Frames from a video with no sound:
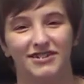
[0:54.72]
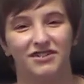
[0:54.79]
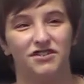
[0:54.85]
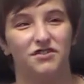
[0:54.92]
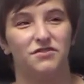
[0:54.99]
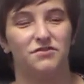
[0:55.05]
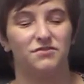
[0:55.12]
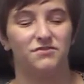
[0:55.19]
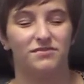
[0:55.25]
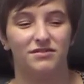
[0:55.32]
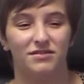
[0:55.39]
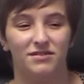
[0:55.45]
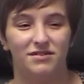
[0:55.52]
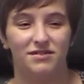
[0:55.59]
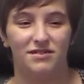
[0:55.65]
So
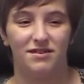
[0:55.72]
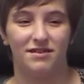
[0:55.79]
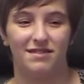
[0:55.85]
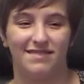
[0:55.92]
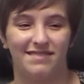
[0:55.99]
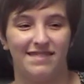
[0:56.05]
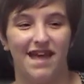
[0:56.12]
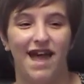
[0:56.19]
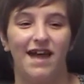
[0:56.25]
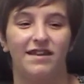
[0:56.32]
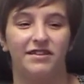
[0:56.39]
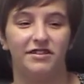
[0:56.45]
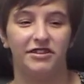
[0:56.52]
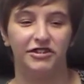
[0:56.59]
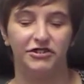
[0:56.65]
that
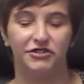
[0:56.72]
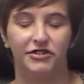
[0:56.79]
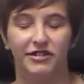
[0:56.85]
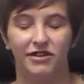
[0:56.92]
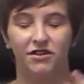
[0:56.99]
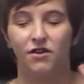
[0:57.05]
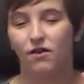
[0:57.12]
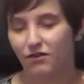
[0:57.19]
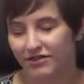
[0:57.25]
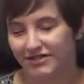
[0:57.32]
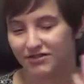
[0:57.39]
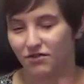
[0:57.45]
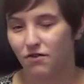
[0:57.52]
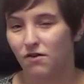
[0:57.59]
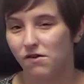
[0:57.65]
initially
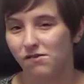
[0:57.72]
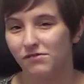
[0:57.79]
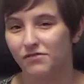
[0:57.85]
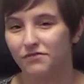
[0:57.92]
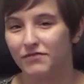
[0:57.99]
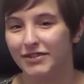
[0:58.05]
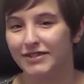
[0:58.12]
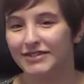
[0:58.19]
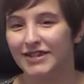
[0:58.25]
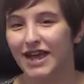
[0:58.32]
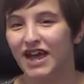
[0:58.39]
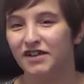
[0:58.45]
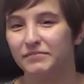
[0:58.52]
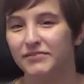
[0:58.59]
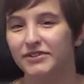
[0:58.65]
caused all of it to
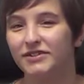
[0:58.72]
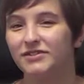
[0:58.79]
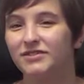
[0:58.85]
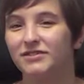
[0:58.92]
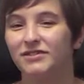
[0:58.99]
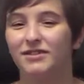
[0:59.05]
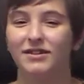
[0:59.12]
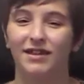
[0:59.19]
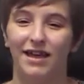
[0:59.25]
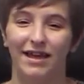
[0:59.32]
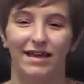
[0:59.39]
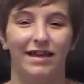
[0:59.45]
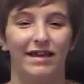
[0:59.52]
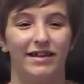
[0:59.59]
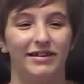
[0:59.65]
happen,
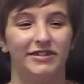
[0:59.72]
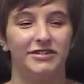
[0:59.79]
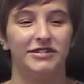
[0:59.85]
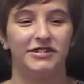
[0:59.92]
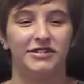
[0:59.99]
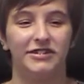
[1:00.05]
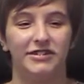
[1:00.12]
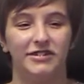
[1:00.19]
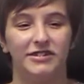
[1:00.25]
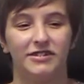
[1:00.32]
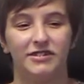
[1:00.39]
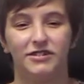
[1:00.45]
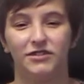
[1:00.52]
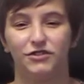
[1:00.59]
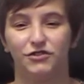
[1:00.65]
and it
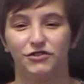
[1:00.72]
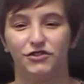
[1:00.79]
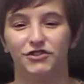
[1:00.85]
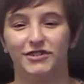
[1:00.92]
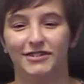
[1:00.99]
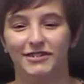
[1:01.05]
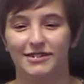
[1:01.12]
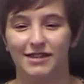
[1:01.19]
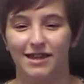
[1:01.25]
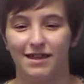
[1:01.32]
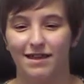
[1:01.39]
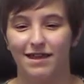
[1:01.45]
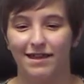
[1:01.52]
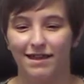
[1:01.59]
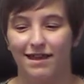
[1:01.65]
just
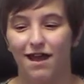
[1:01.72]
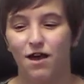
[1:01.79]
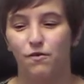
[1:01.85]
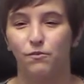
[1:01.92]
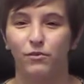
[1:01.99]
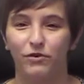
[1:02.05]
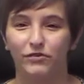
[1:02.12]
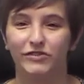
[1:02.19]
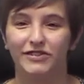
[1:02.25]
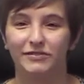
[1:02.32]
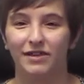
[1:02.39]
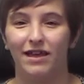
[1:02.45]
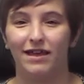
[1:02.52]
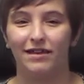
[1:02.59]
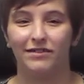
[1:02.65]
got
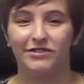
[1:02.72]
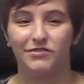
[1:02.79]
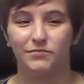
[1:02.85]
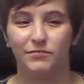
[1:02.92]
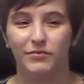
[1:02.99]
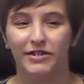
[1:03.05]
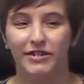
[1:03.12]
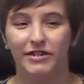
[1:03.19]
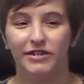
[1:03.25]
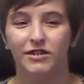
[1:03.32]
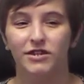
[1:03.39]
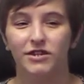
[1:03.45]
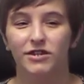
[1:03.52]
worse, and we